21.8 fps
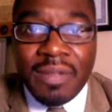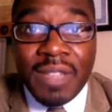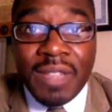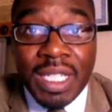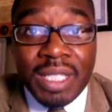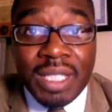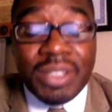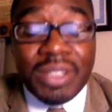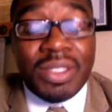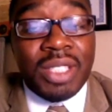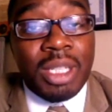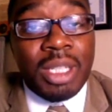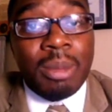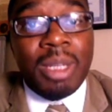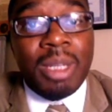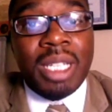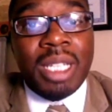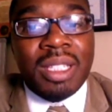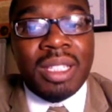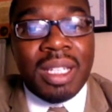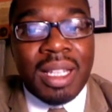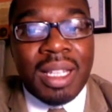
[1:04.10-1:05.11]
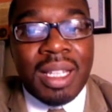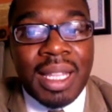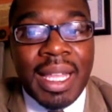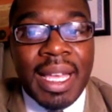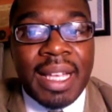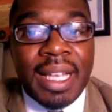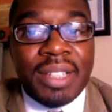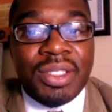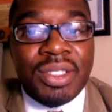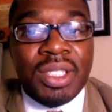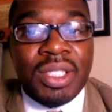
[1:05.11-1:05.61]
that it seemed like the
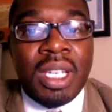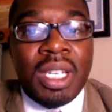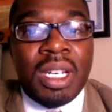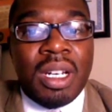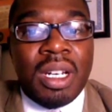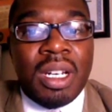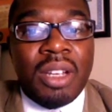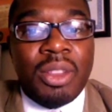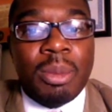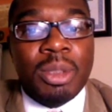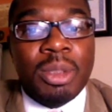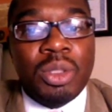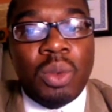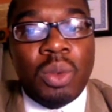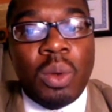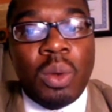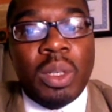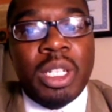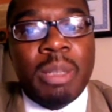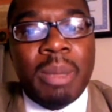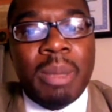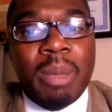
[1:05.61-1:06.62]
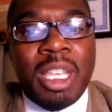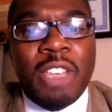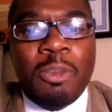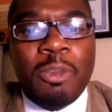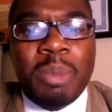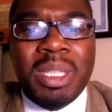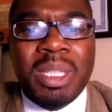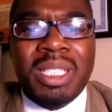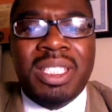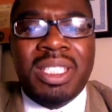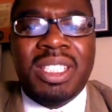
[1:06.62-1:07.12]
class, the majority, may have
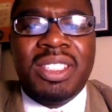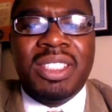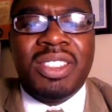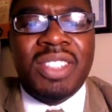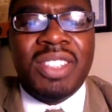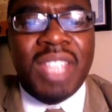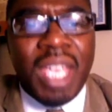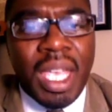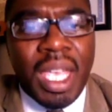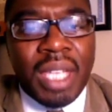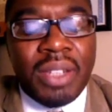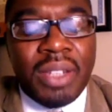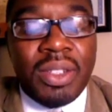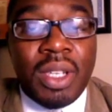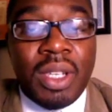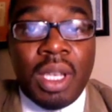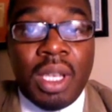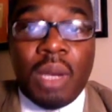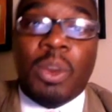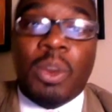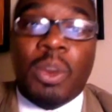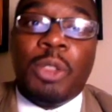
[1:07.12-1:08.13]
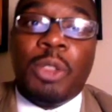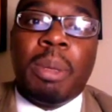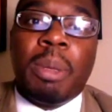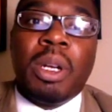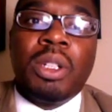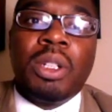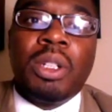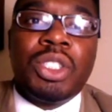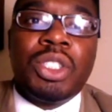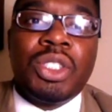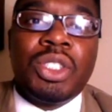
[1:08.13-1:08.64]
been content with
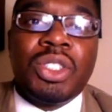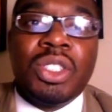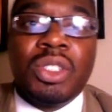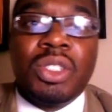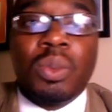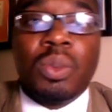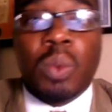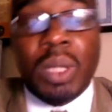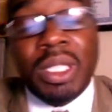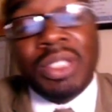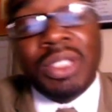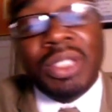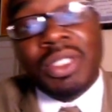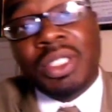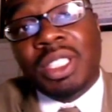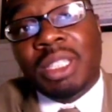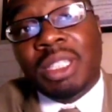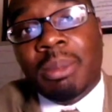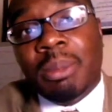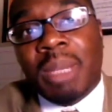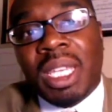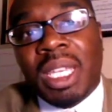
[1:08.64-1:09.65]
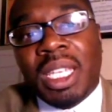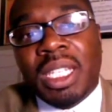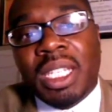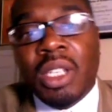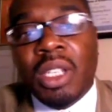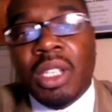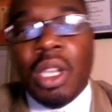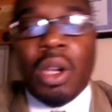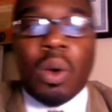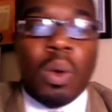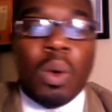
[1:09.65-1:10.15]
purchases recently made
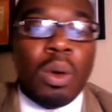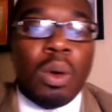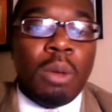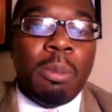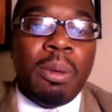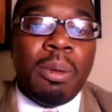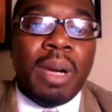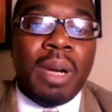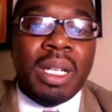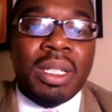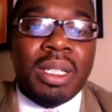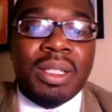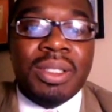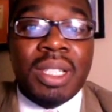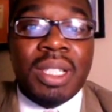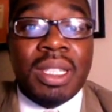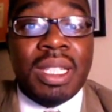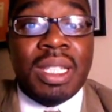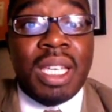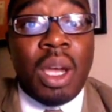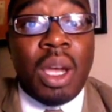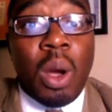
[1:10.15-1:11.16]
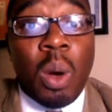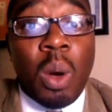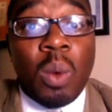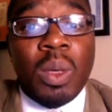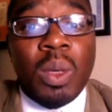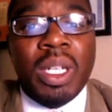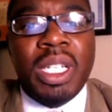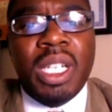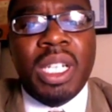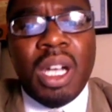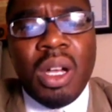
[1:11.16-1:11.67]
or products that they
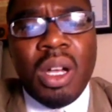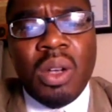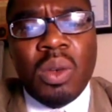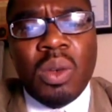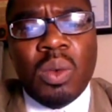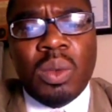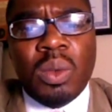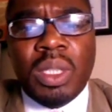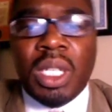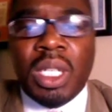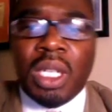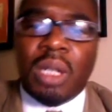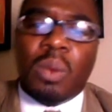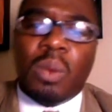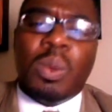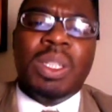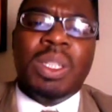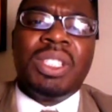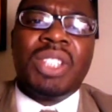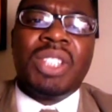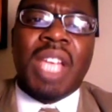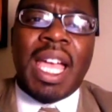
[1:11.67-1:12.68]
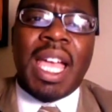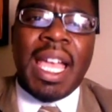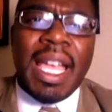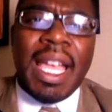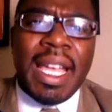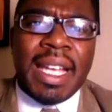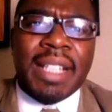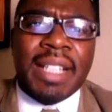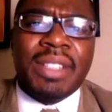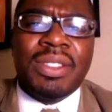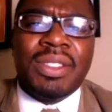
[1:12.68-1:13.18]
already owned, which
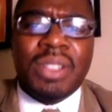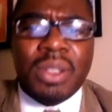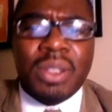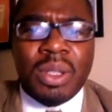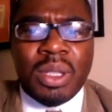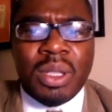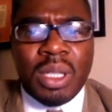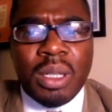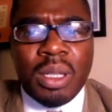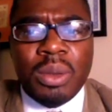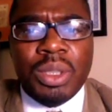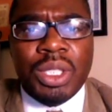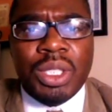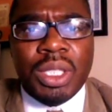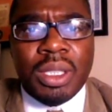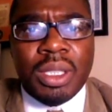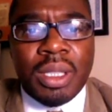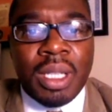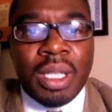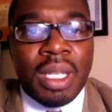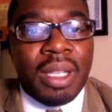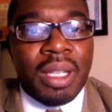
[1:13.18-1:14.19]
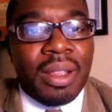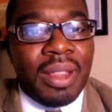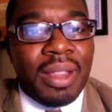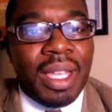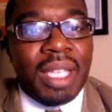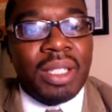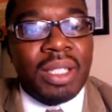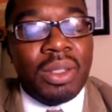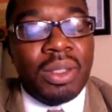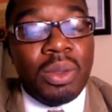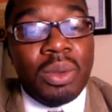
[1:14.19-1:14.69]
adds to the notion that
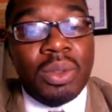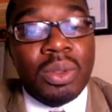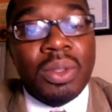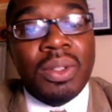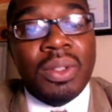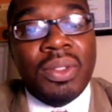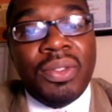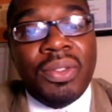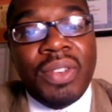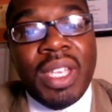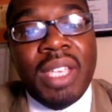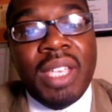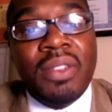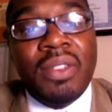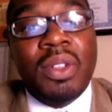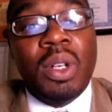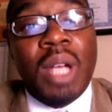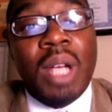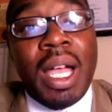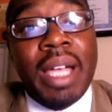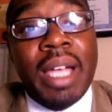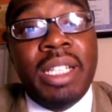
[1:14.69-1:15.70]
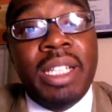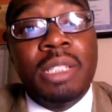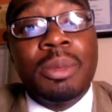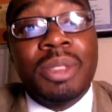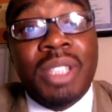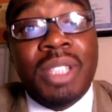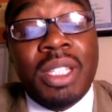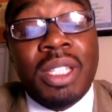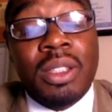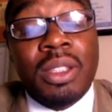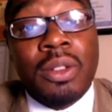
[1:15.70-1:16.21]
users favor items
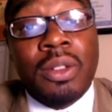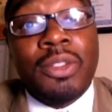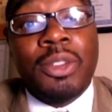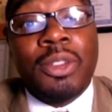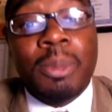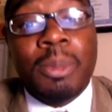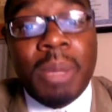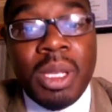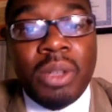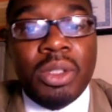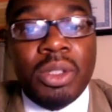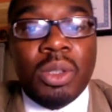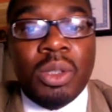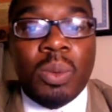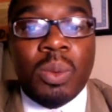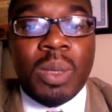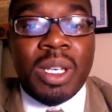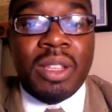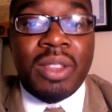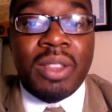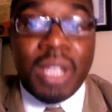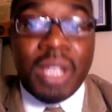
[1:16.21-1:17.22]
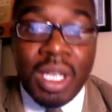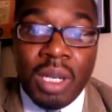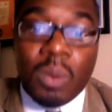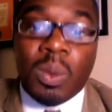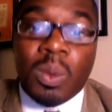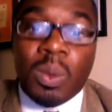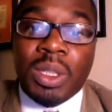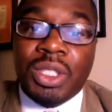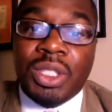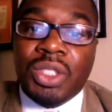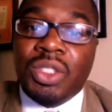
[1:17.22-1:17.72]
that they're familiar with,
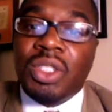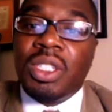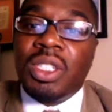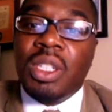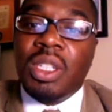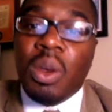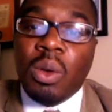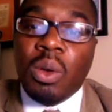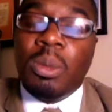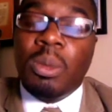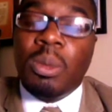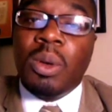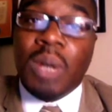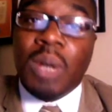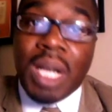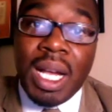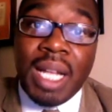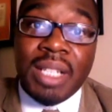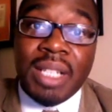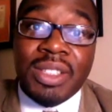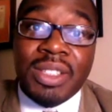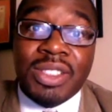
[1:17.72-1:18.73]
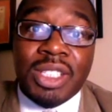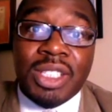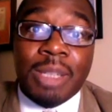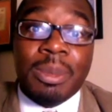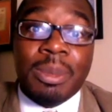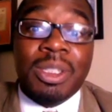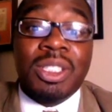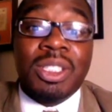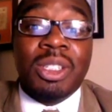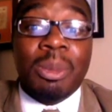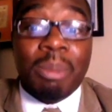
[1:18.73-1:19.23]
which is a notable concept
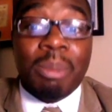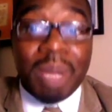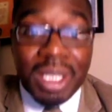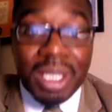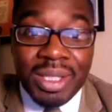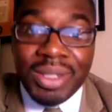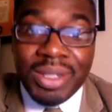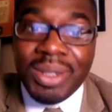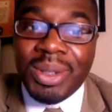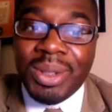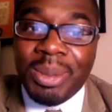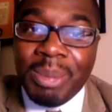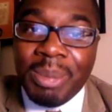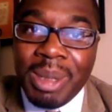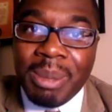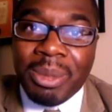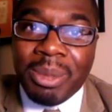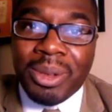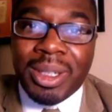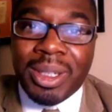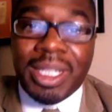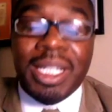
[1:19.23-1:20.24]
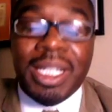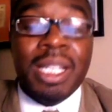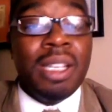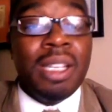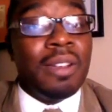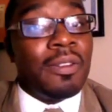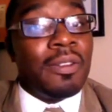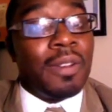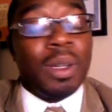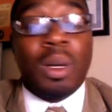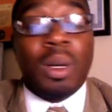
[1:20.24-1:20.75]
to commit to your memory
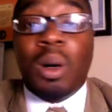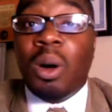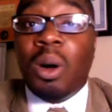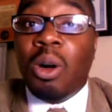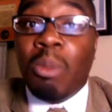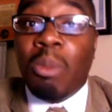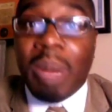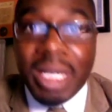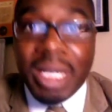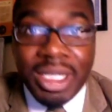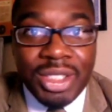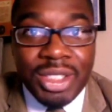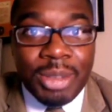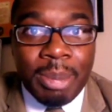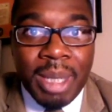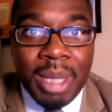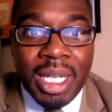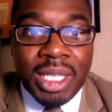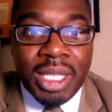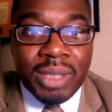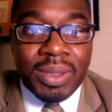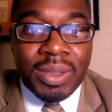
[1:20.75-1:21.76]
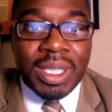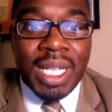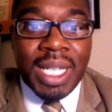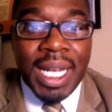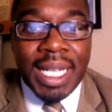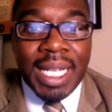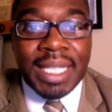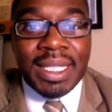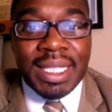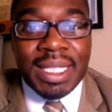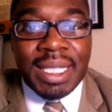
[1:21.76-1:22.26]
for all my aspiring
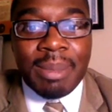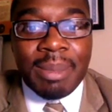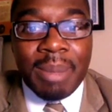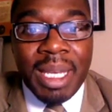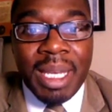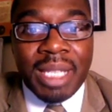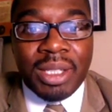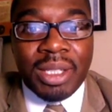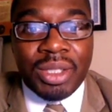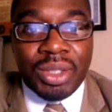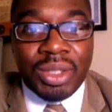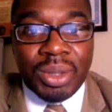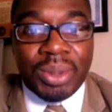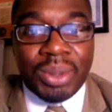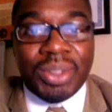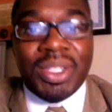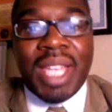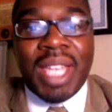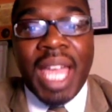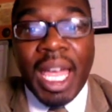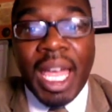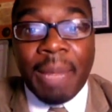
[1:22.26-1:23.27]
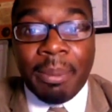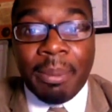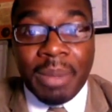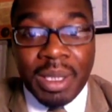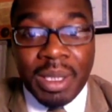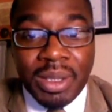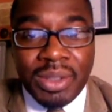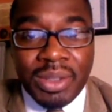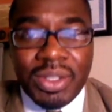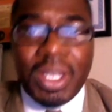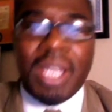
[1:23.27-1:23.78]
IT managers and
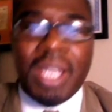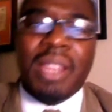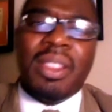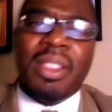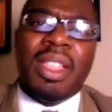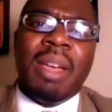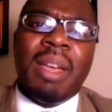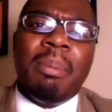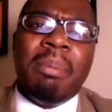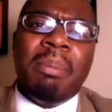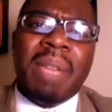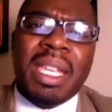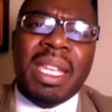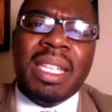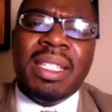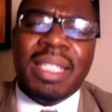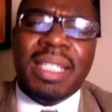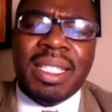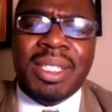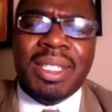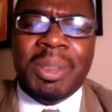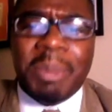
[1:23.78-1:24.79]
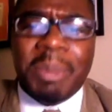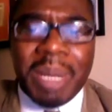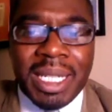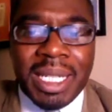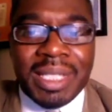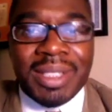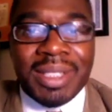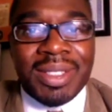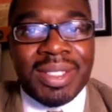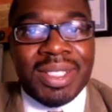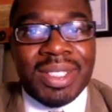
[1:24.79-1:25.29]
admins that may need to make
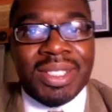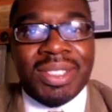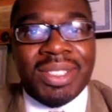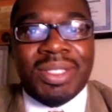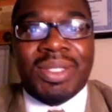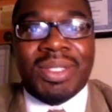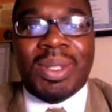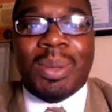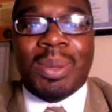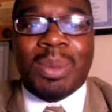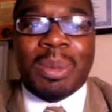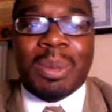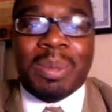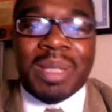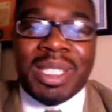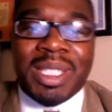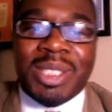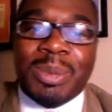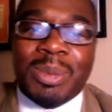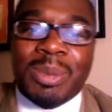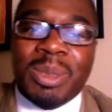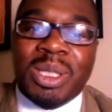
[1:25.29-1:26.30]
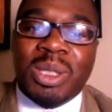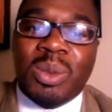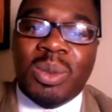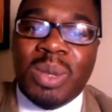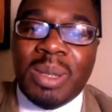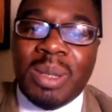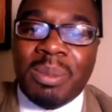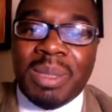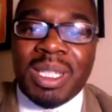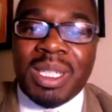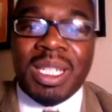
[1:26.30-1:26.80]
decisions on replacement
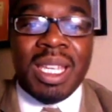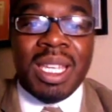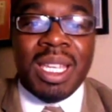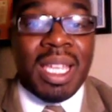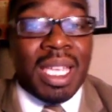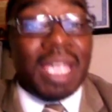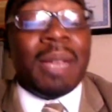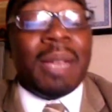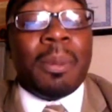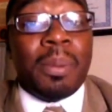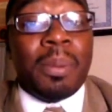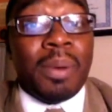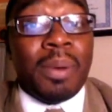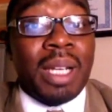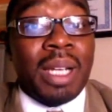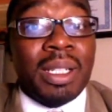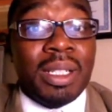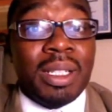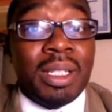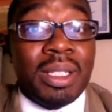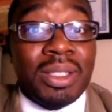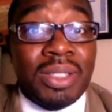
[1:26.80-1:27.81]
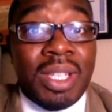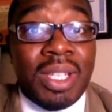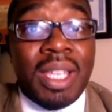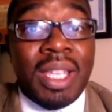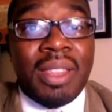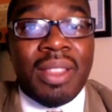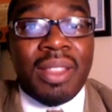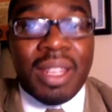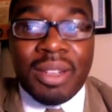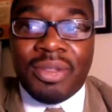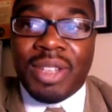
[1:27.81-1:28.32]
equipment and products
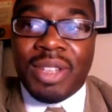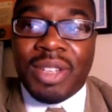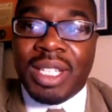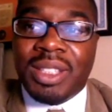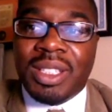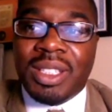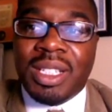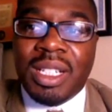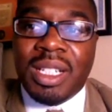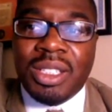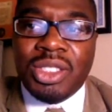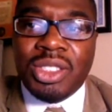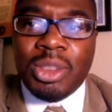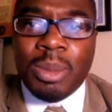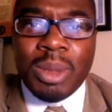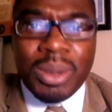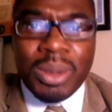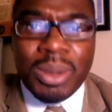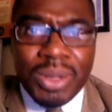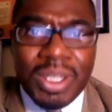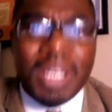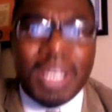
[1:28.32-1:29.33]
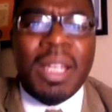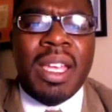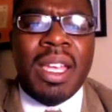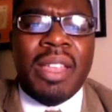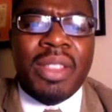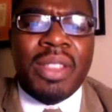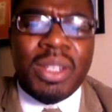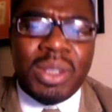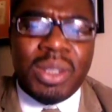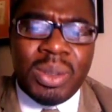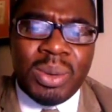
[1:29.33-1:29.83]
that affect the customers and
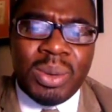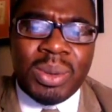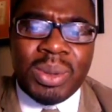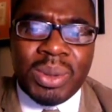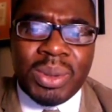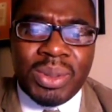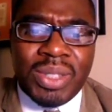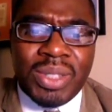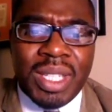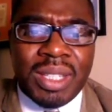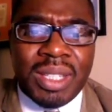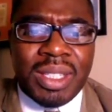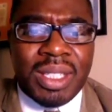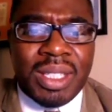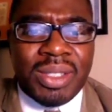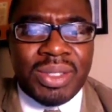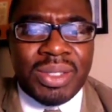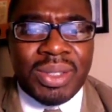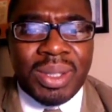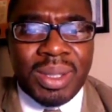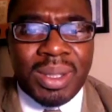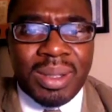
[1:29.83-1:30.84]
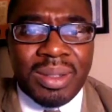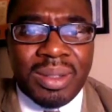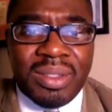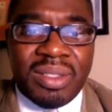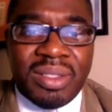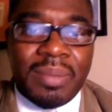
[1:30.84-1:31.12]
the users that they serve.